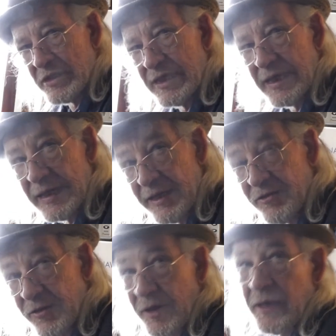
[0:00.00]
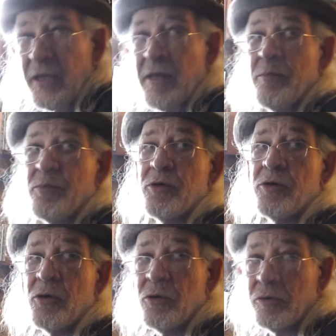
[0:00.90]
in. I need to
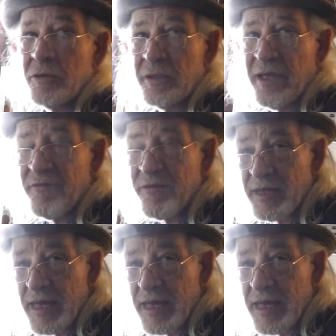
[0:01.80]
pull everything